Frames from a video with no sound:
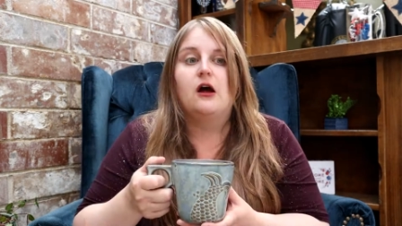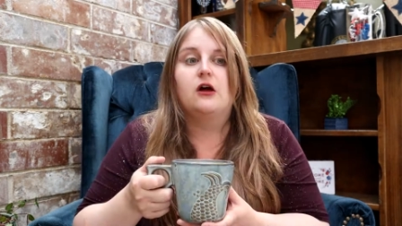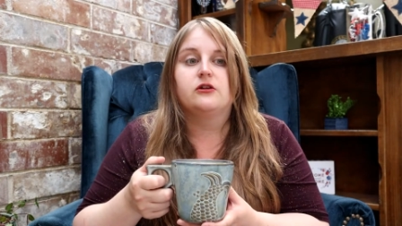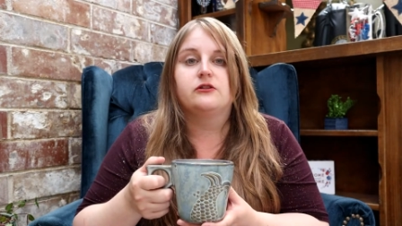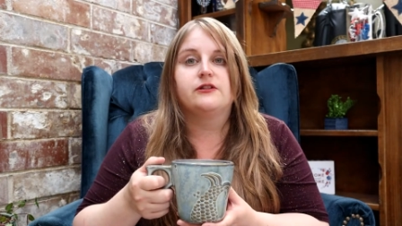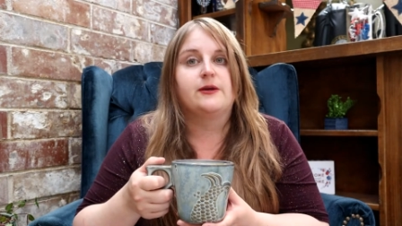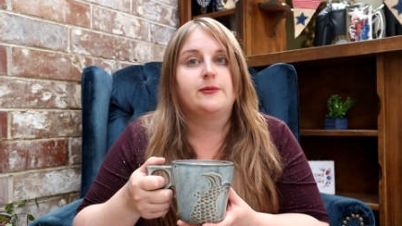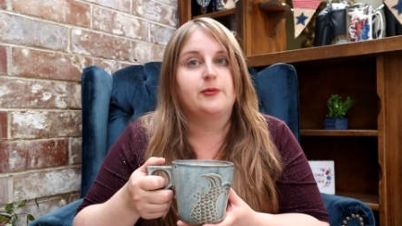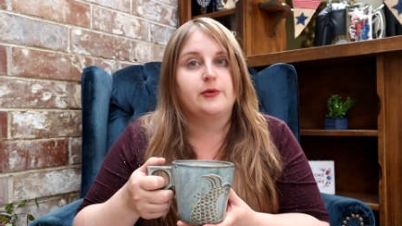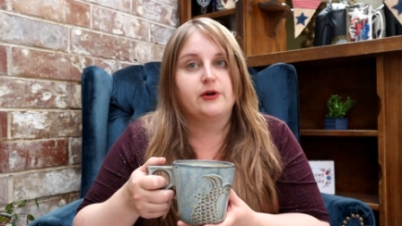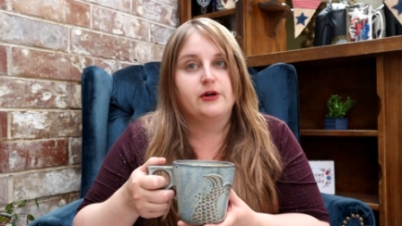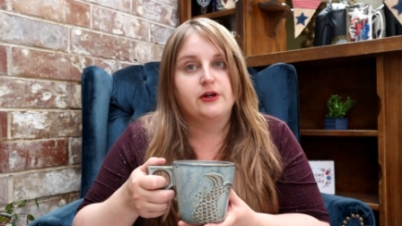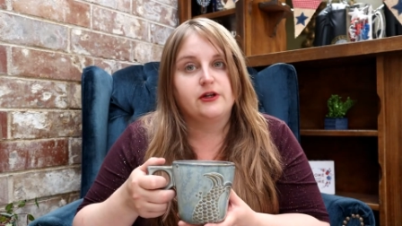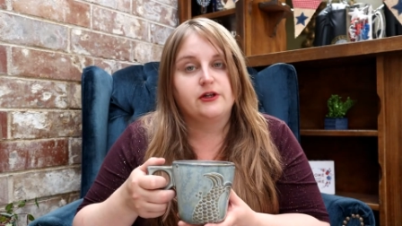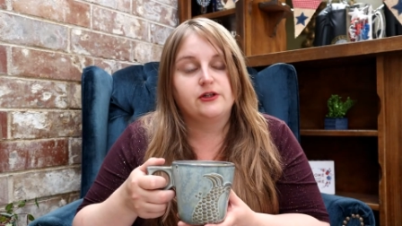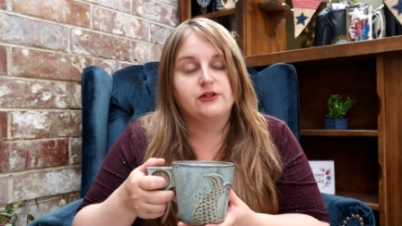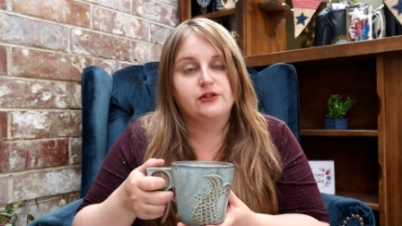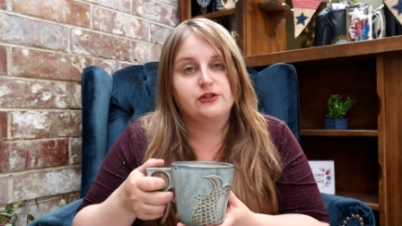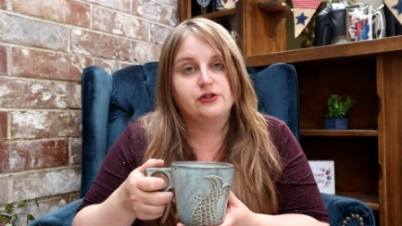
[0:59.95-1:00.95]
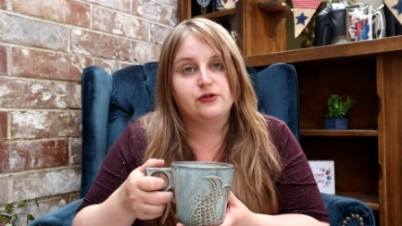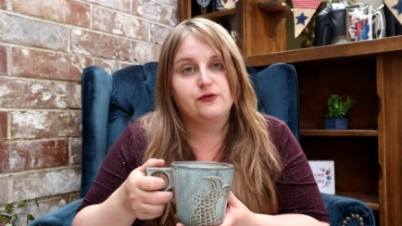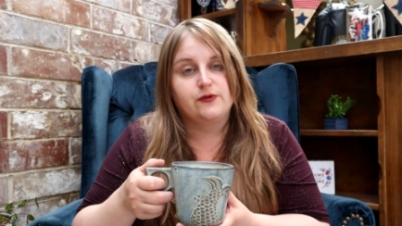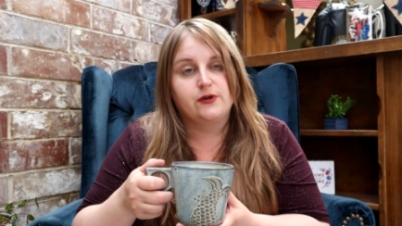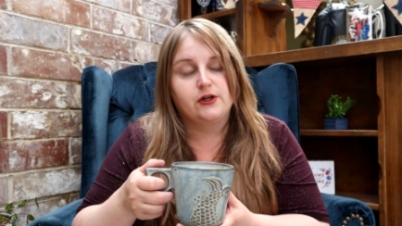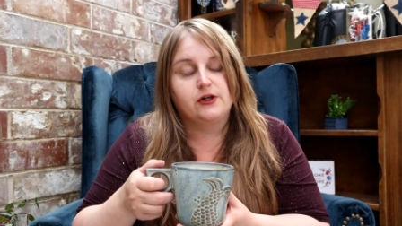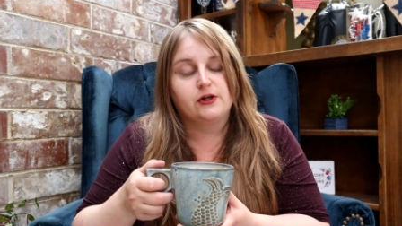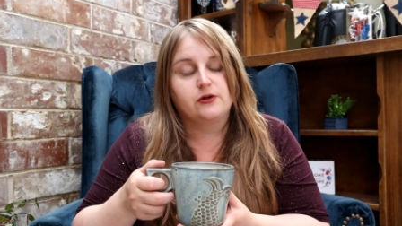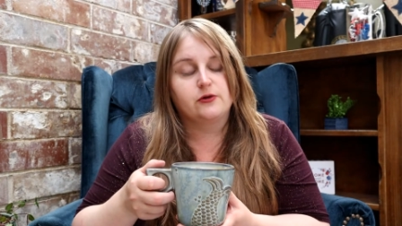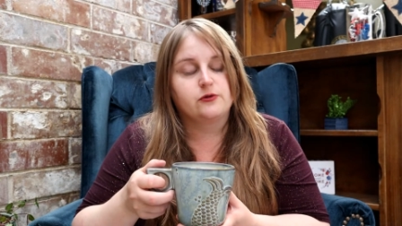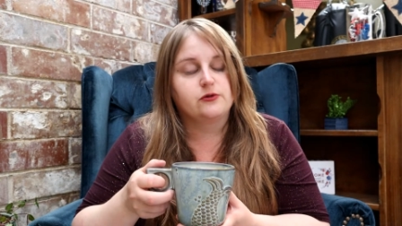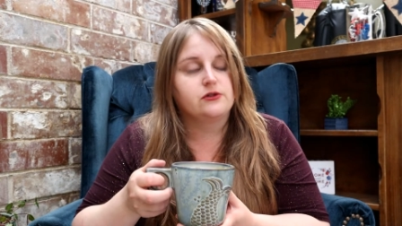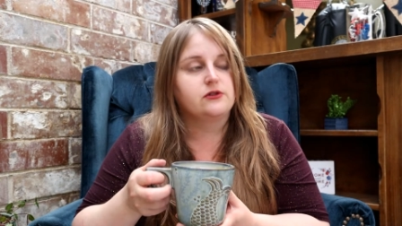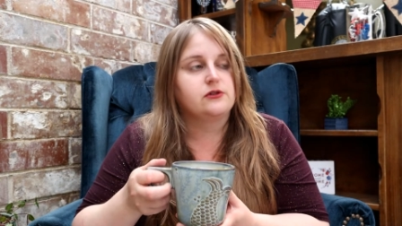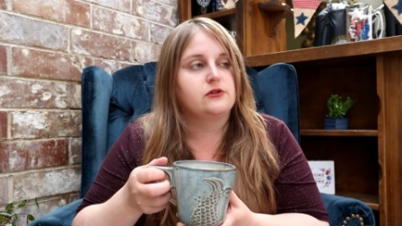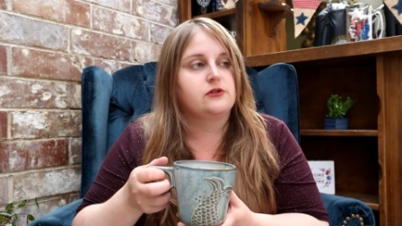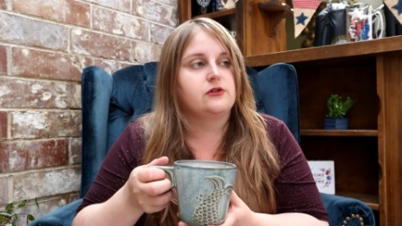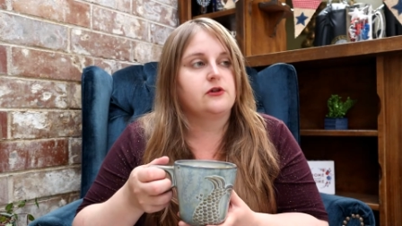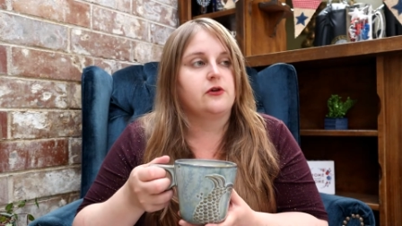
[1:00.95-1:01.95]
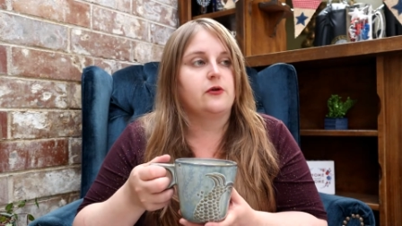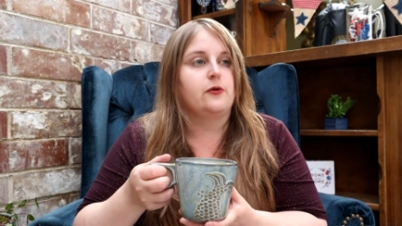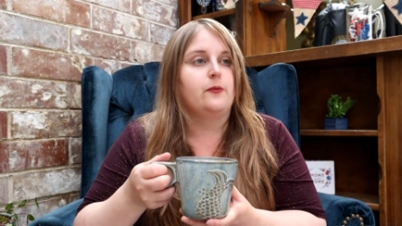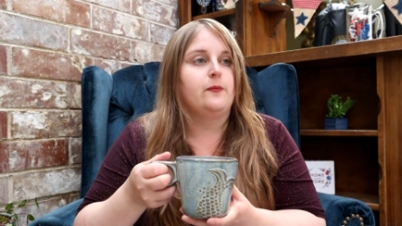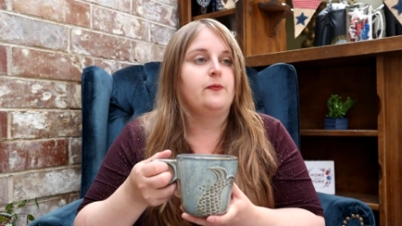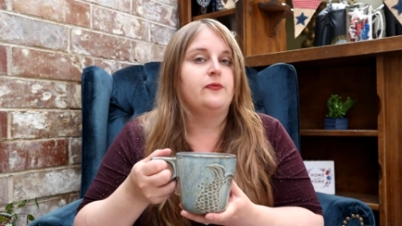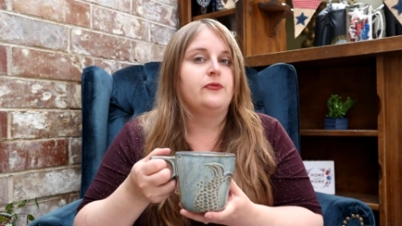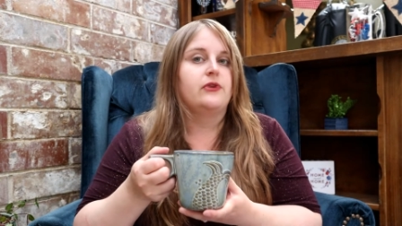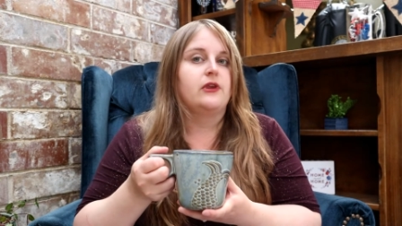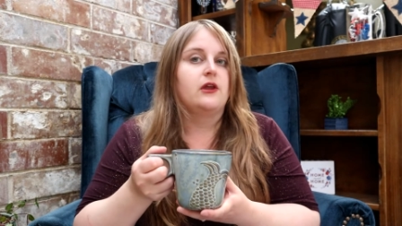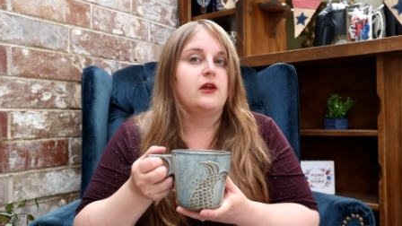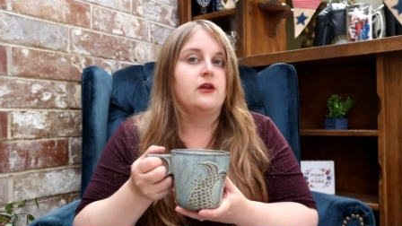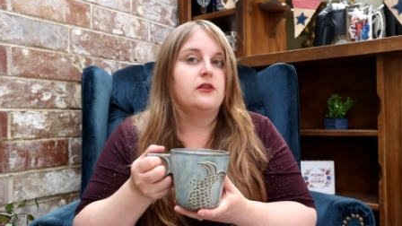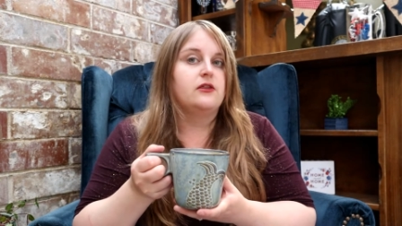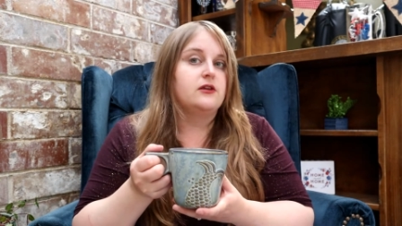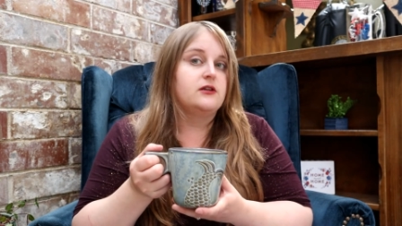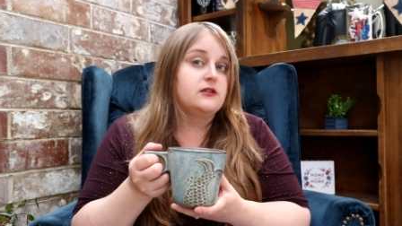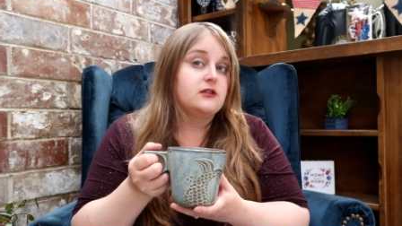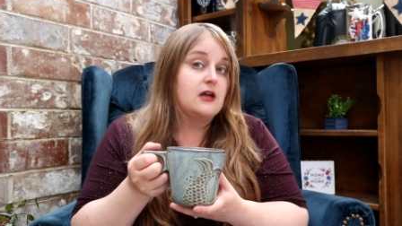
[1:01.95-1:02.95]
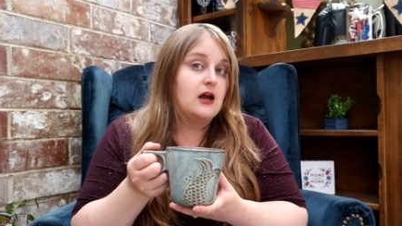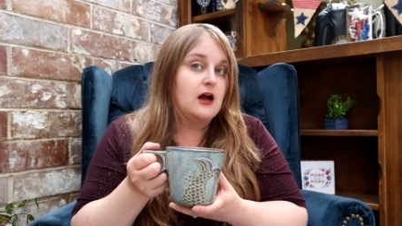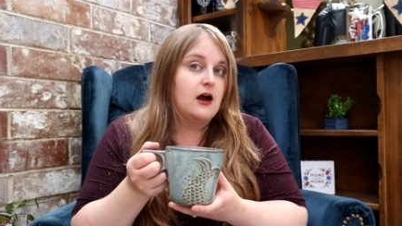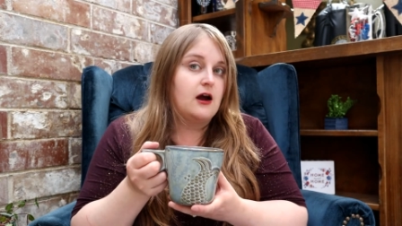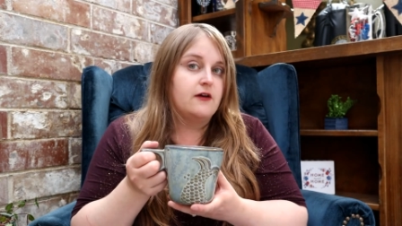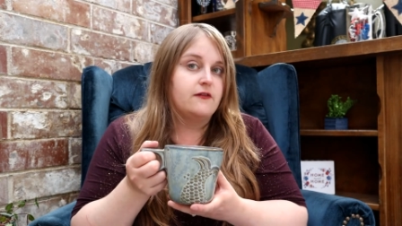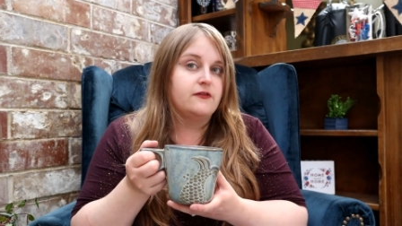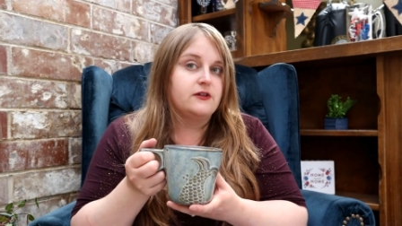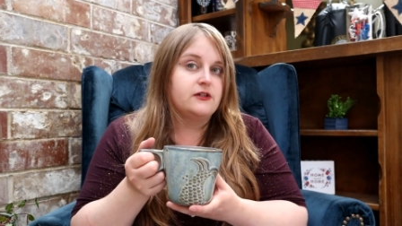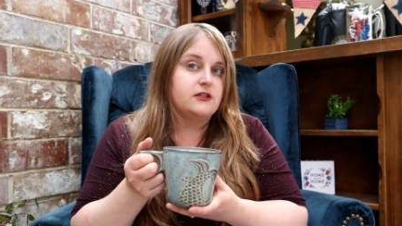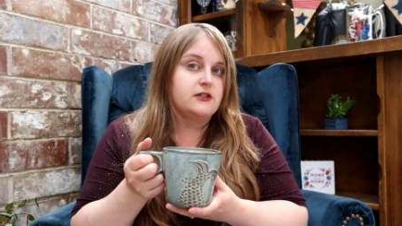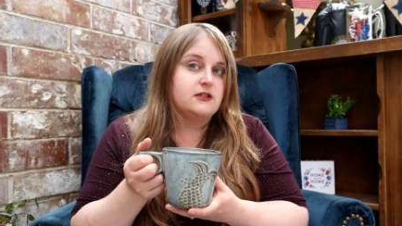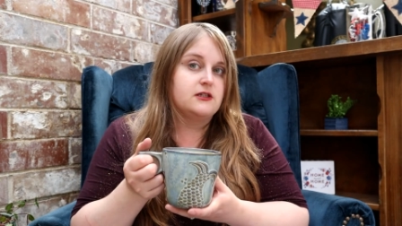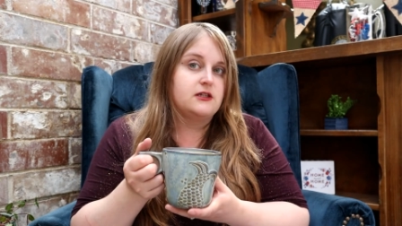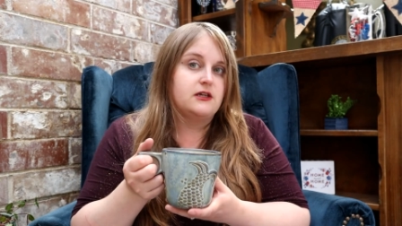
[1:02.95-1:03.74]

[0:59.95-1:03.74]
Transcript: I'll separate it into two videos. So this half is